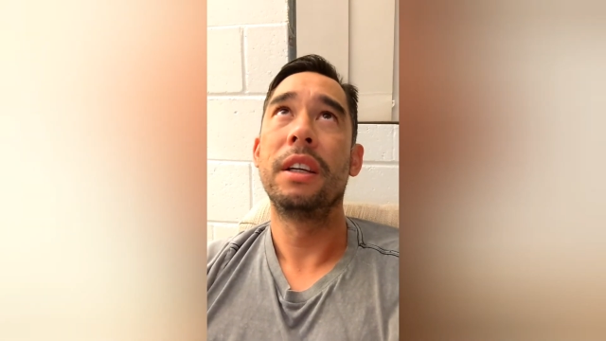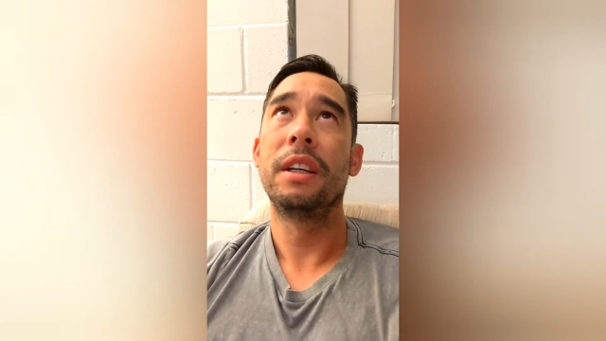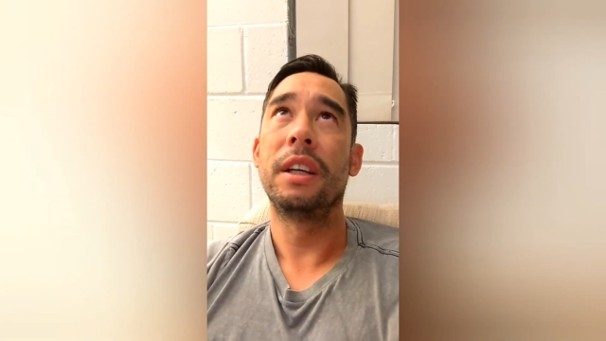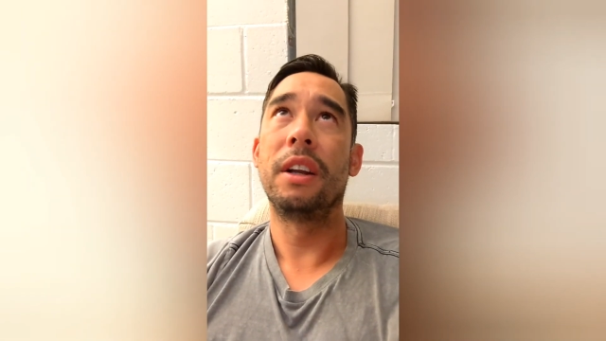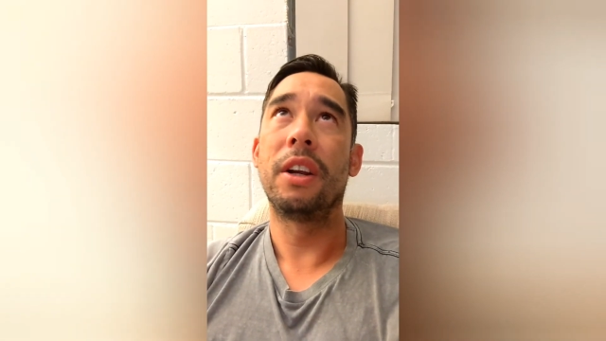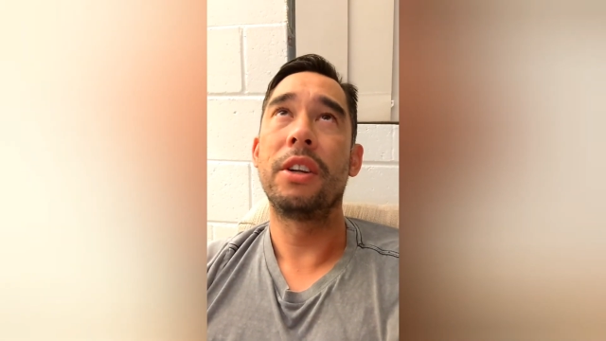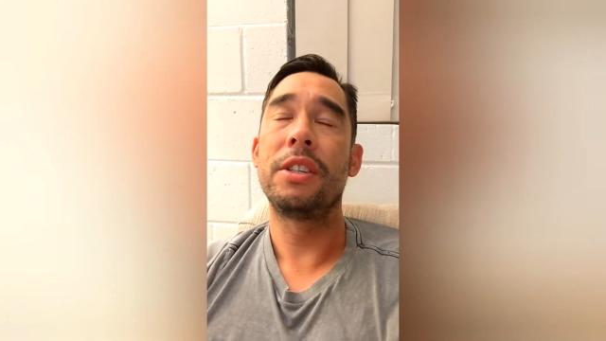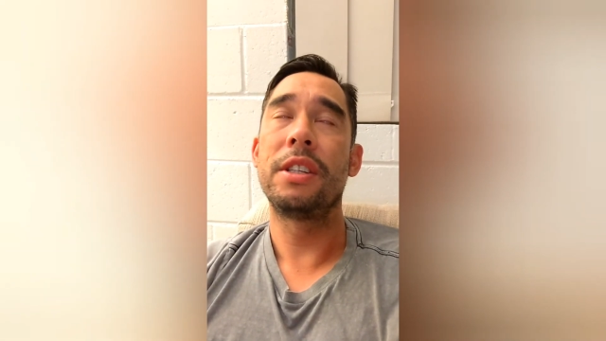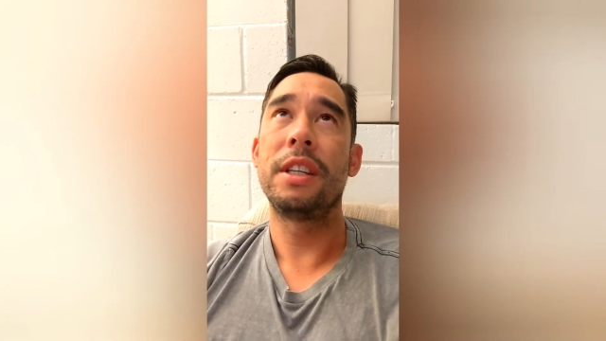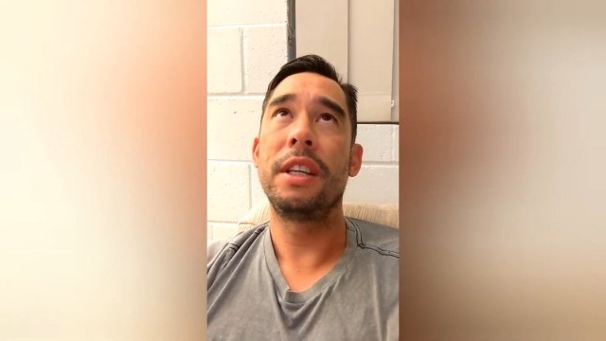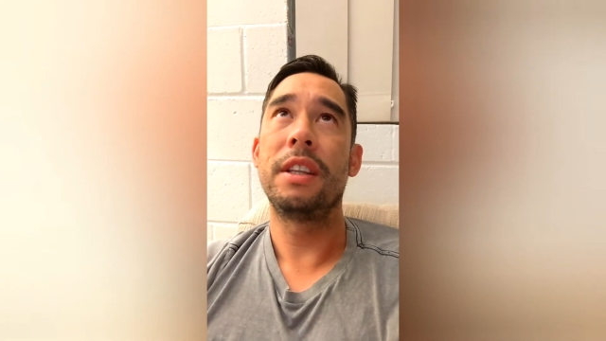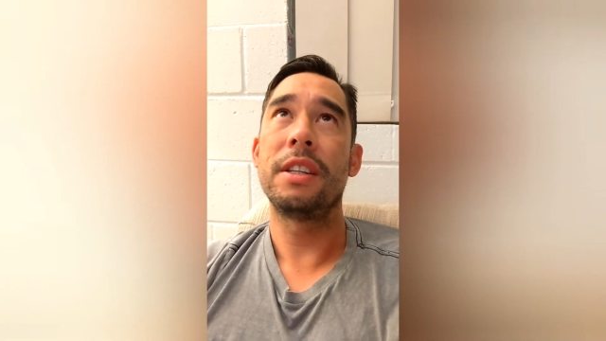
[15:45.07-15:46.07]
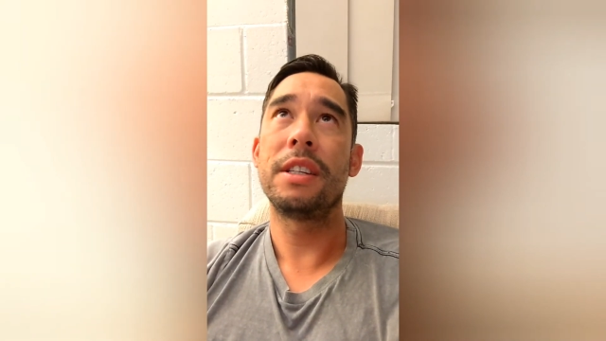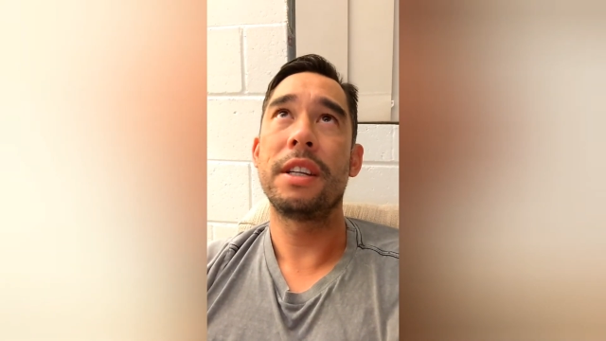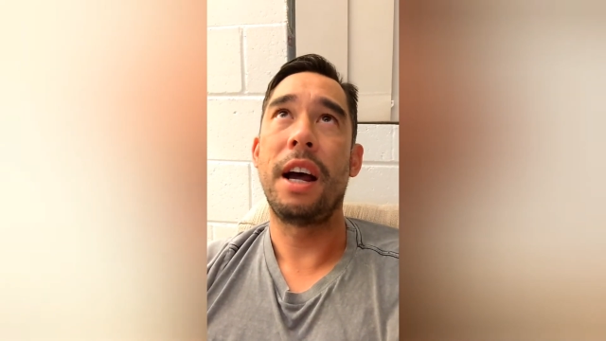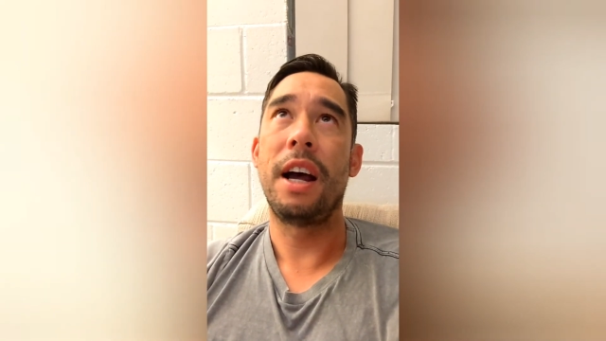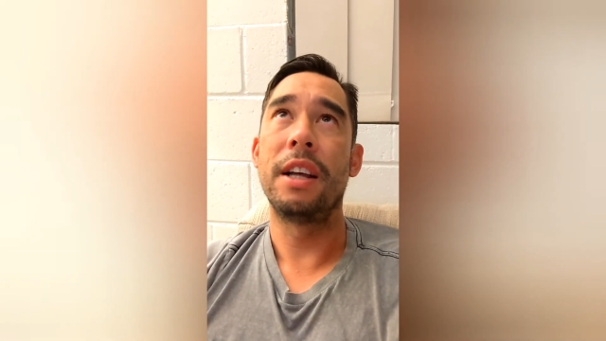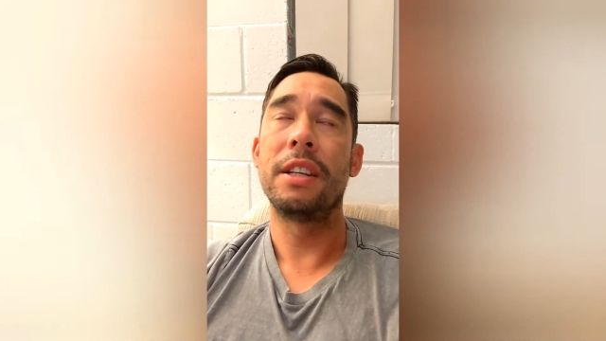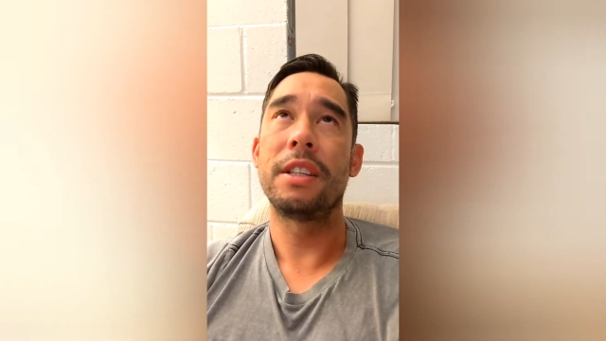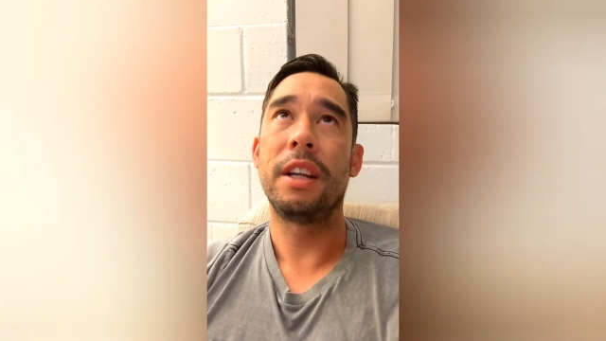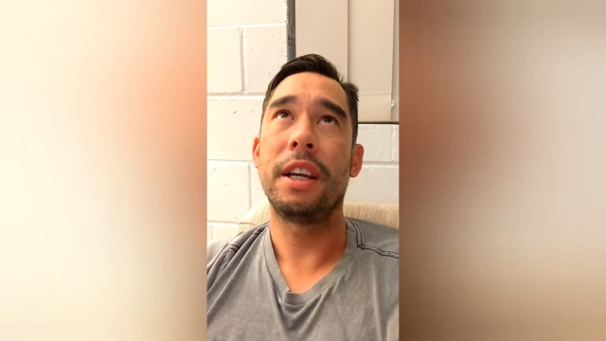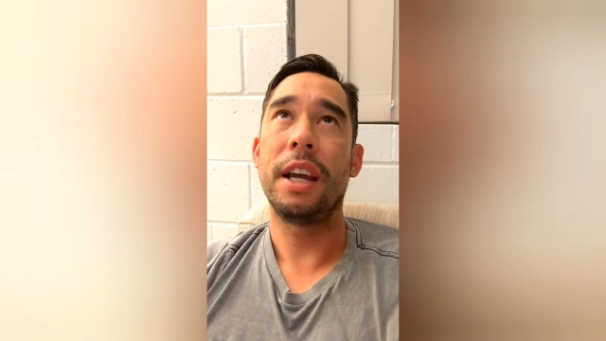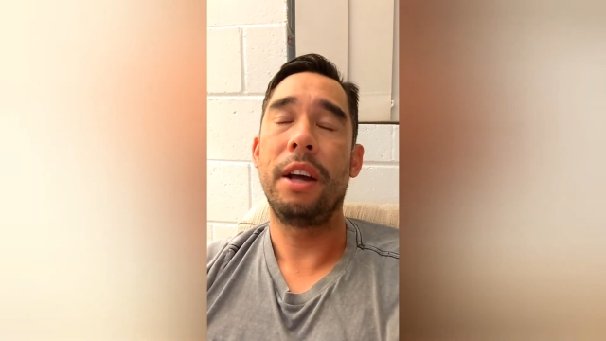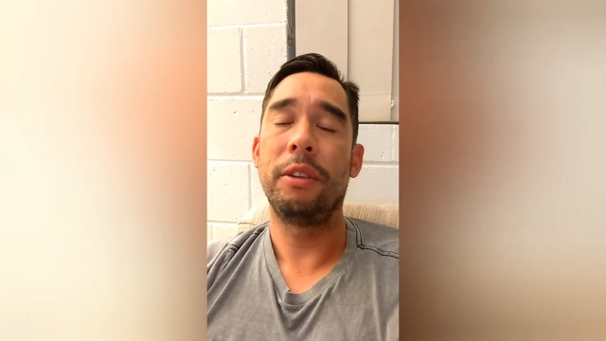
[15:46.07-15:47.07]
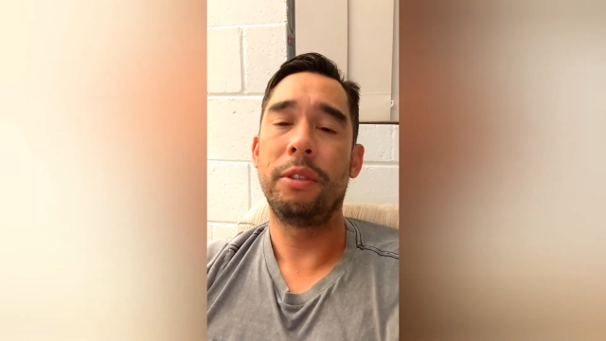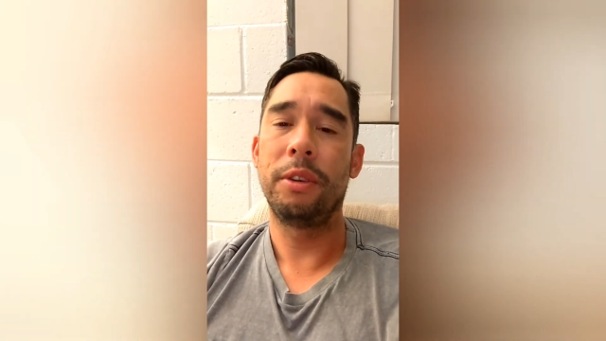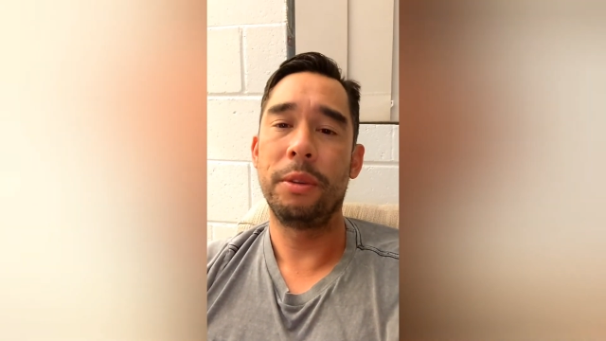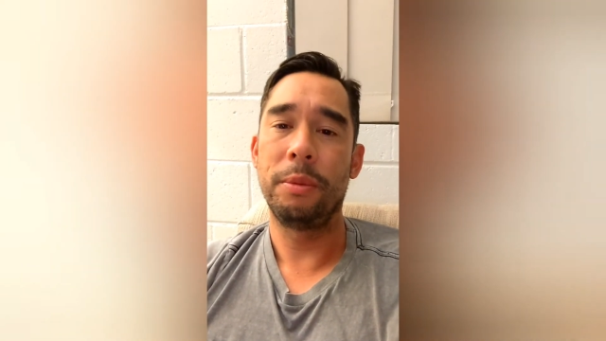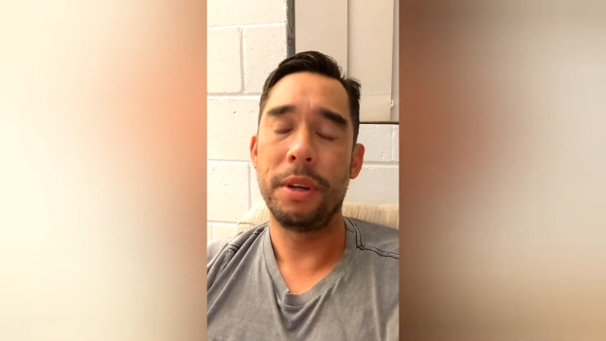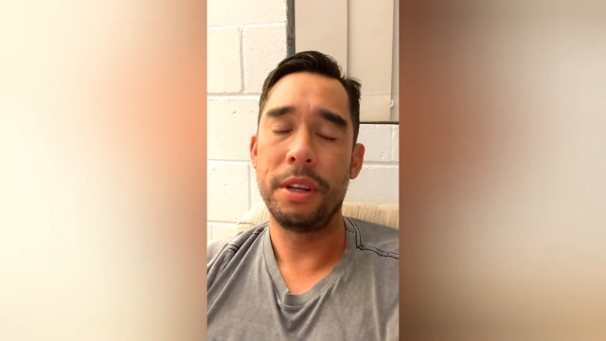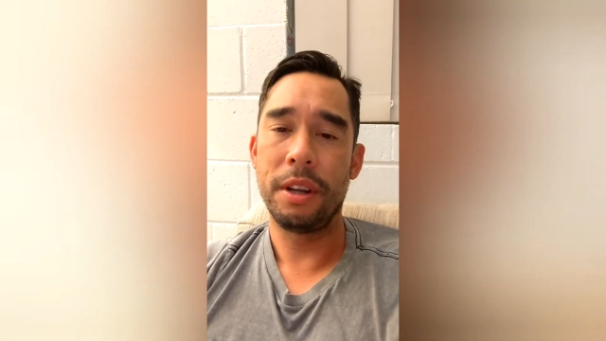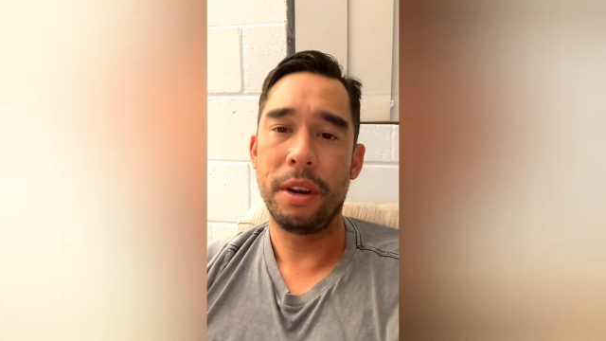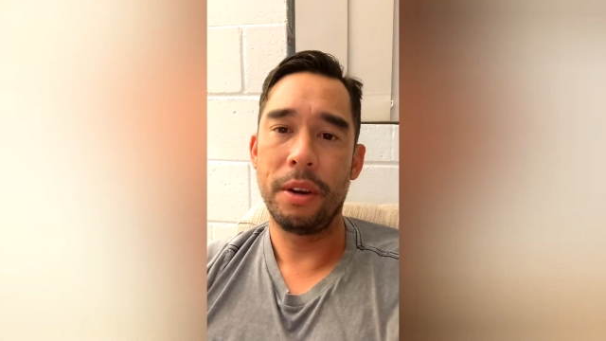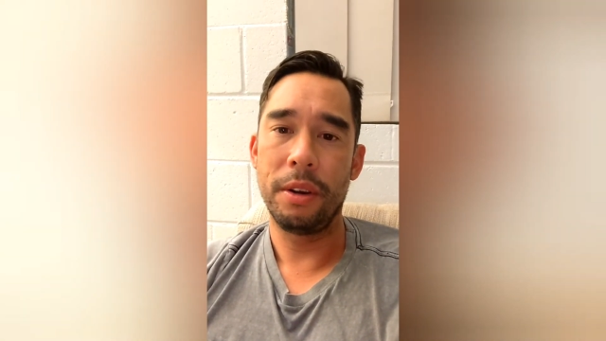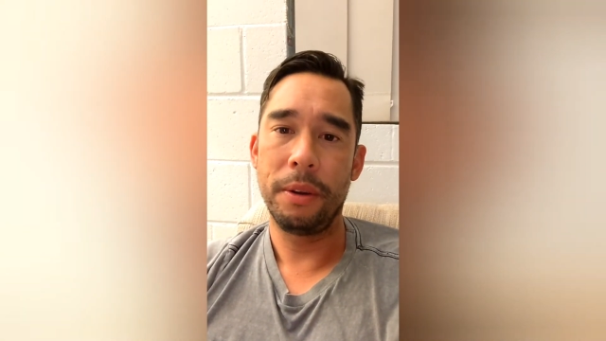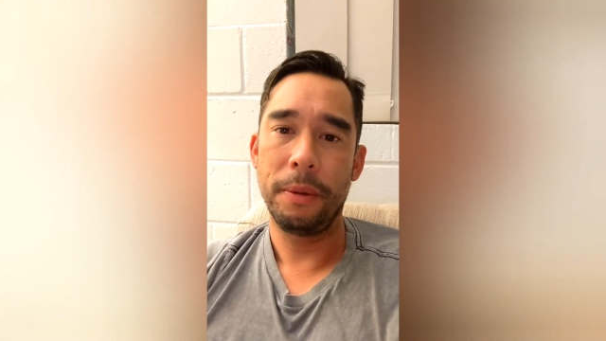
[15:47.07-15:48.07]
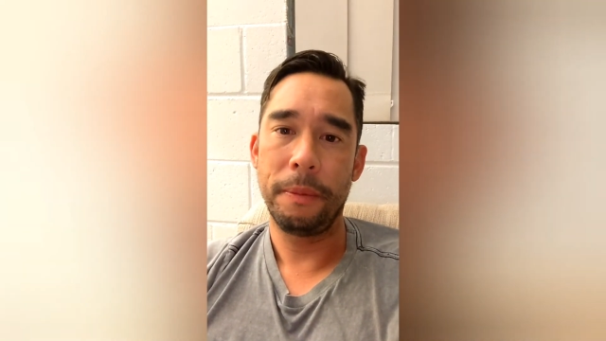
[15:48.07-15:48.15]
and I could see the stars like out through the window